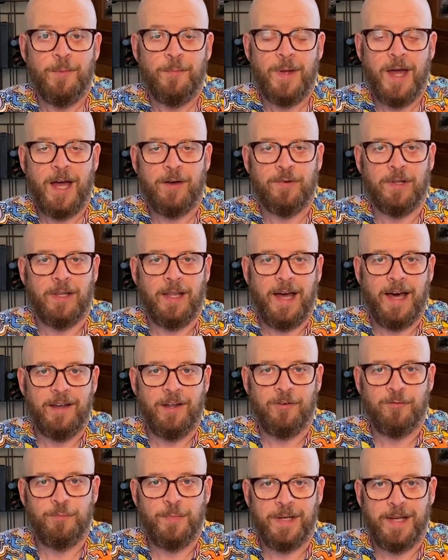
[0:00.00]
have a lot
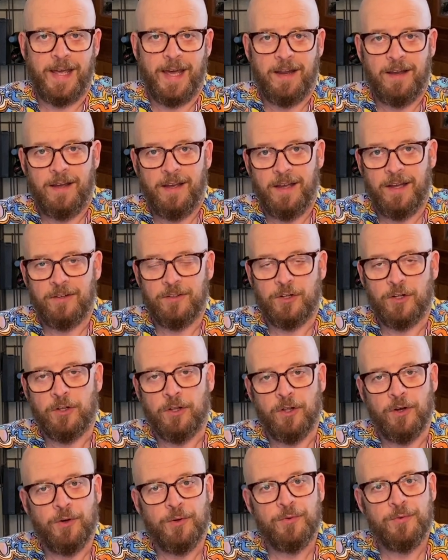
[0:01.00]
of banana and
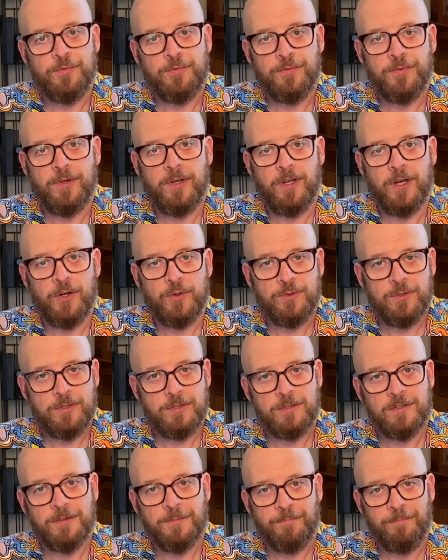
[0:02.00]
clove
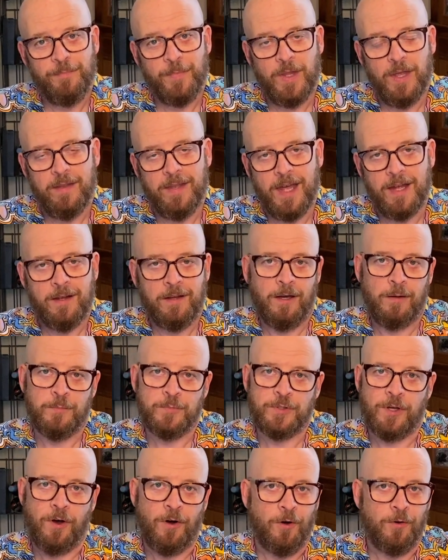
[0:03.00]
notes, and that
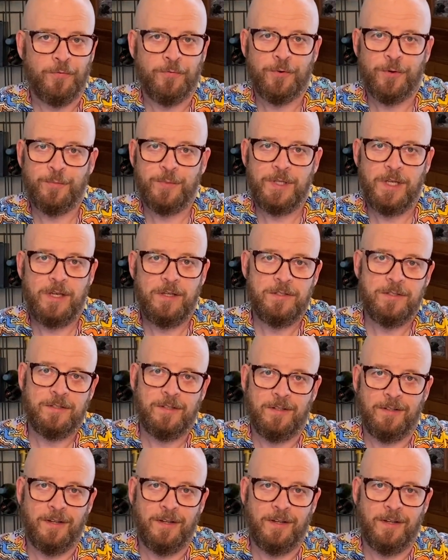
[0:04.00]
comes all from yeast.